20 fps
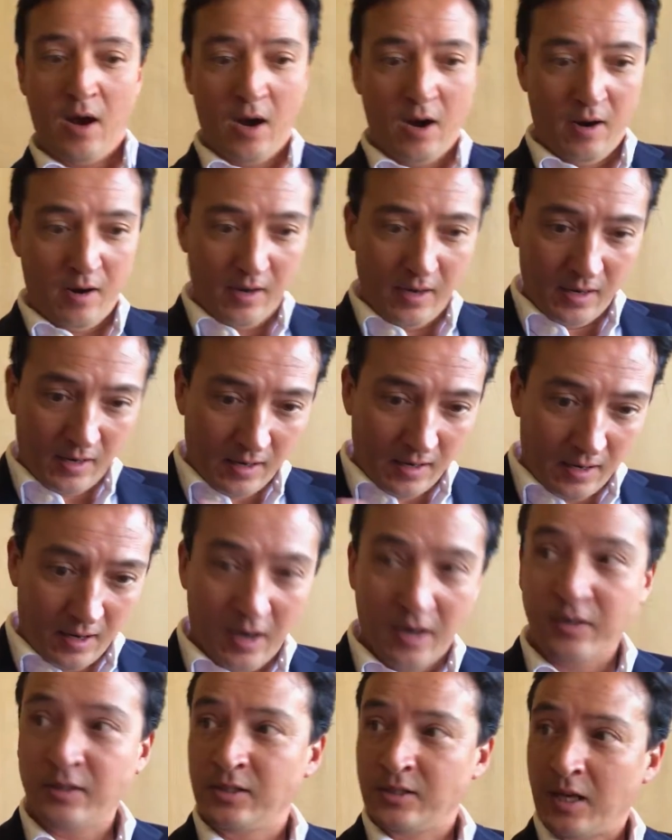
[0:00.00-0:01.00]
are
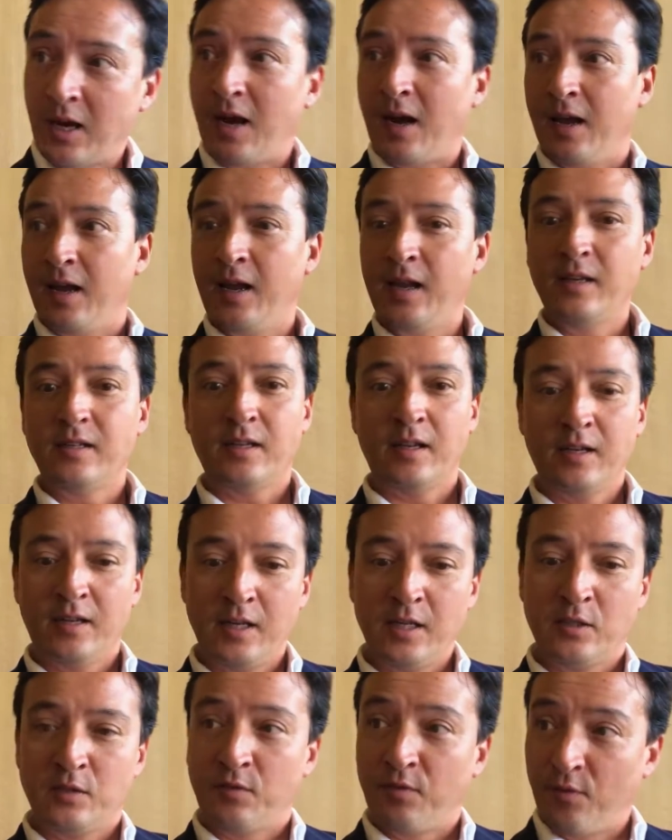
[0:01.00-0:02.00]
untied, and
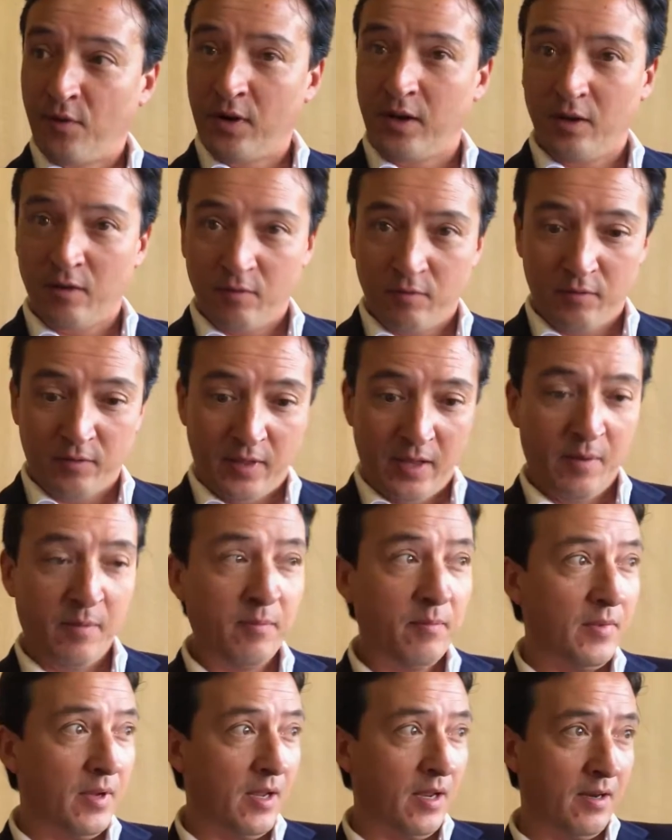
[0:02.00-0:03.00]
he's free of
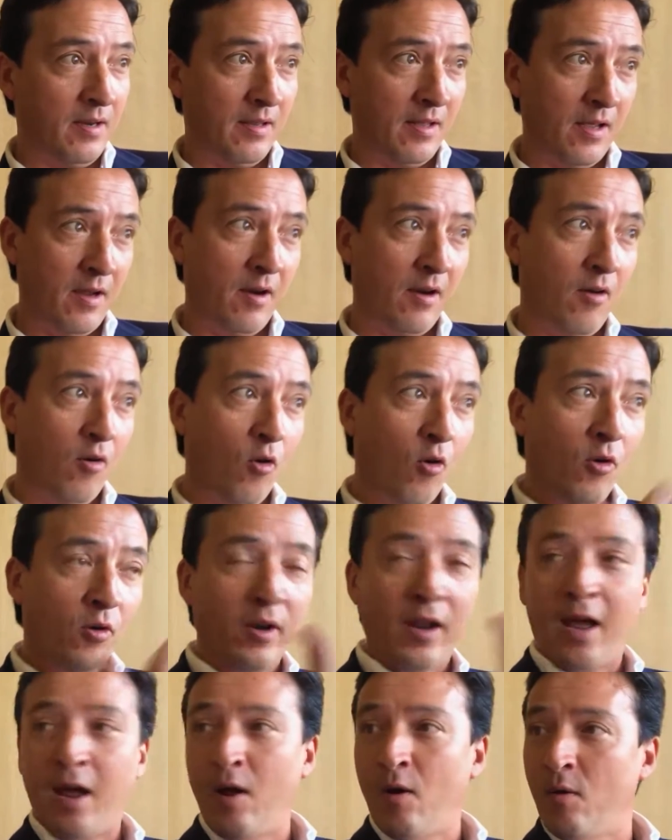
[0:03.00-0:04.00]
them, and they are all
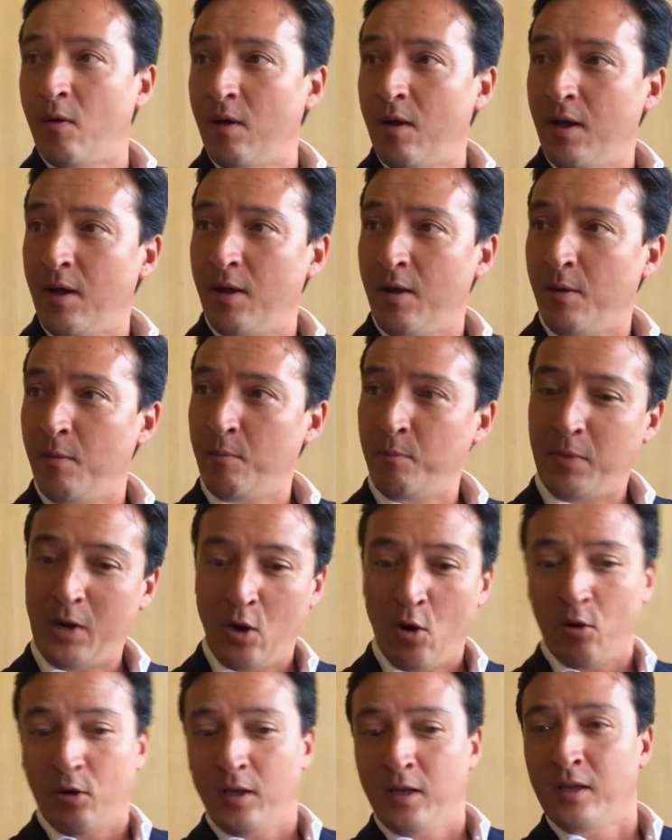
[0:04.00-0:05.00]
now
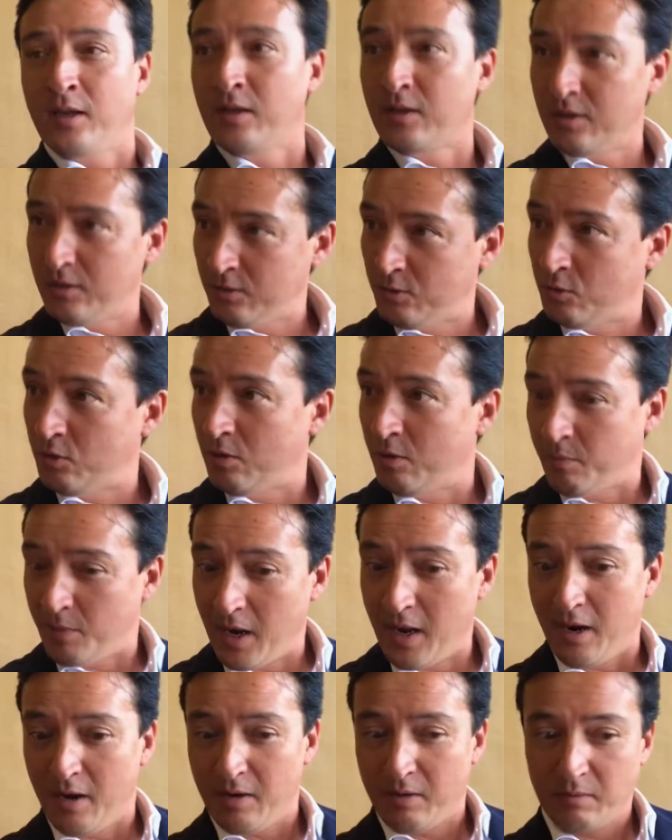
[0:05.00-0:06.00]
belonging to the
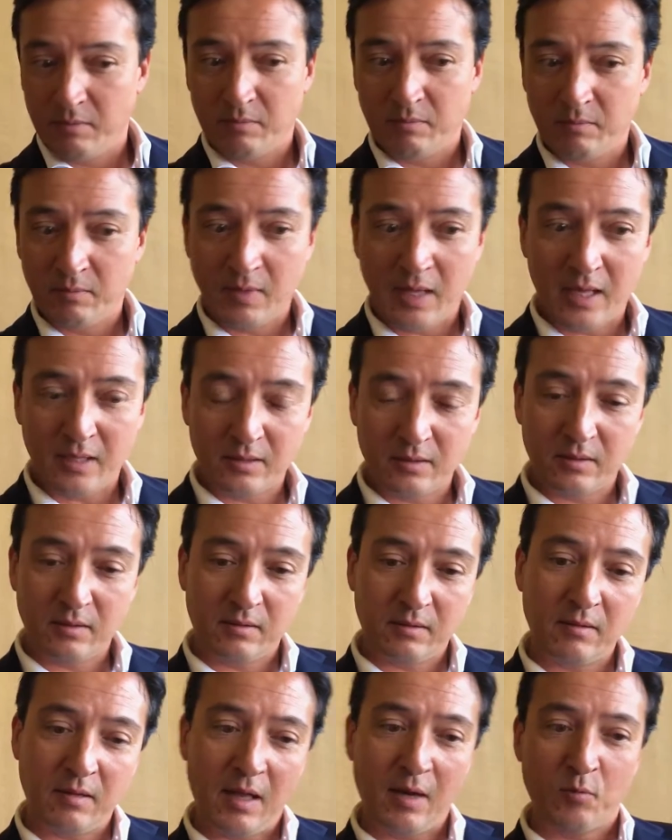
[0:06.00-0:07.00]
buyer. Okay.
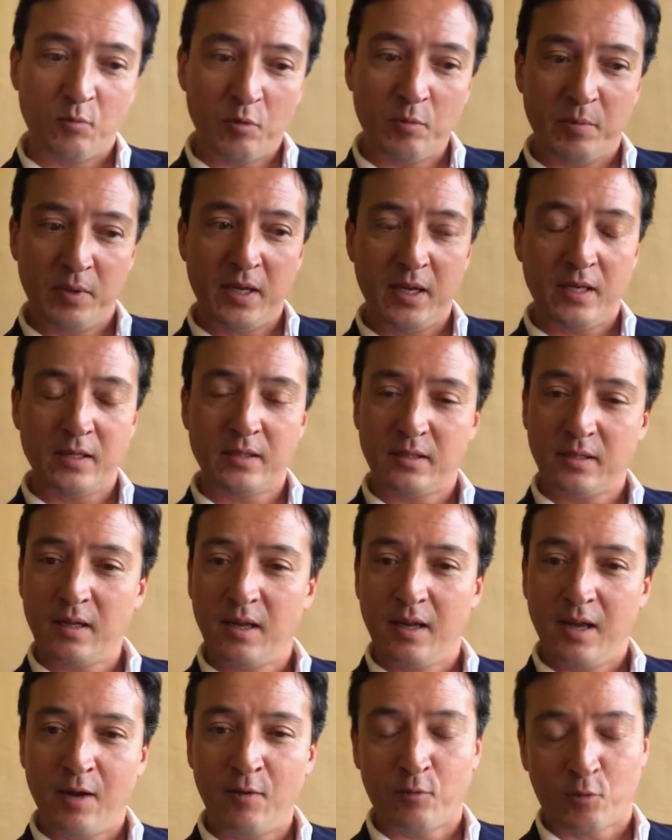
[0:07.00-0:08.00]
That would be it.
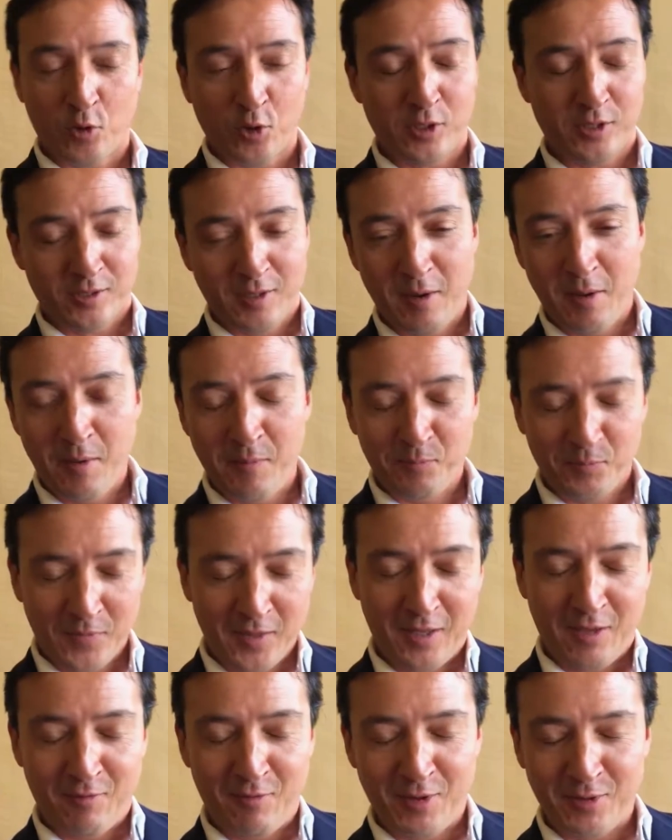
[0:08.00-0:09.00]
And of course,
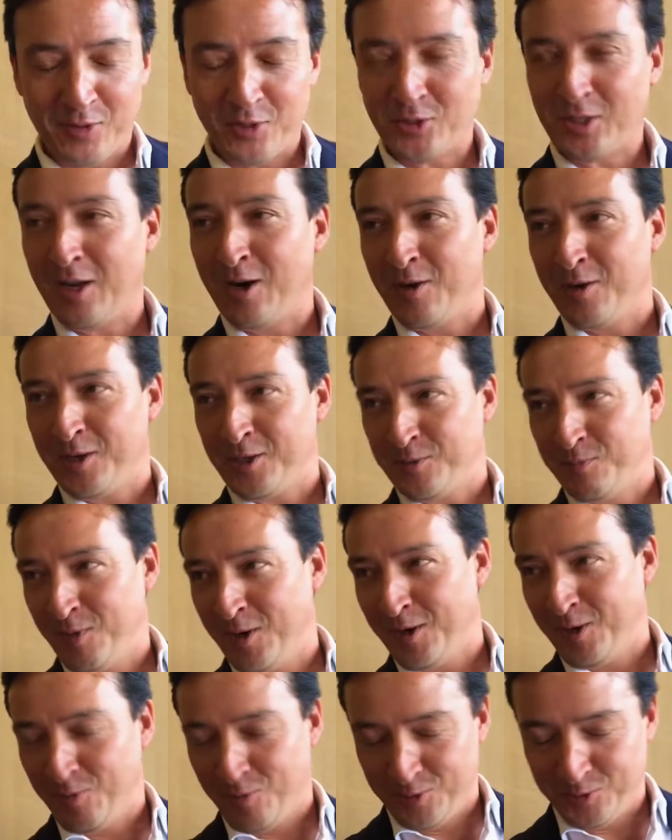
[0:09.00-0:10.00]
giving the seller his
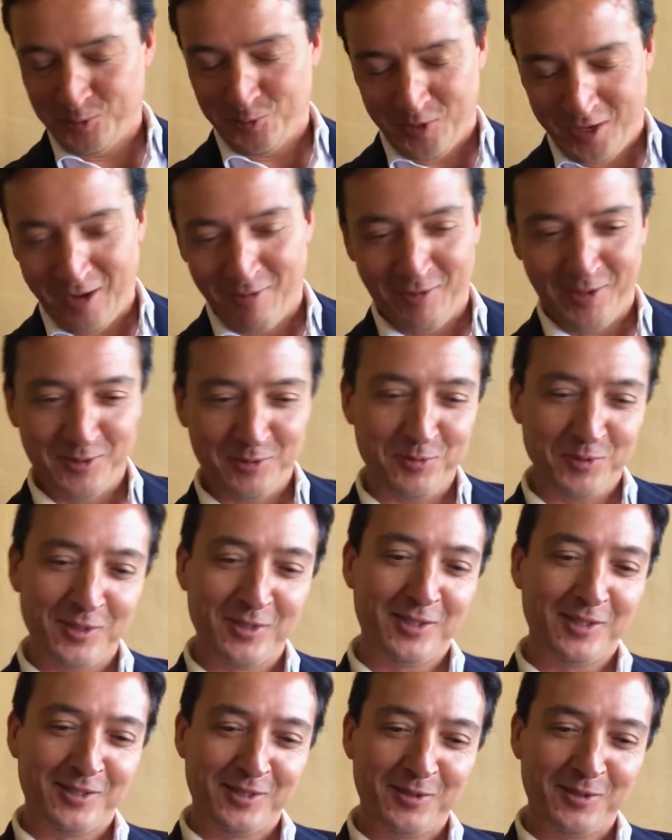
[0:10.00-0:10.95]
money once we have it, which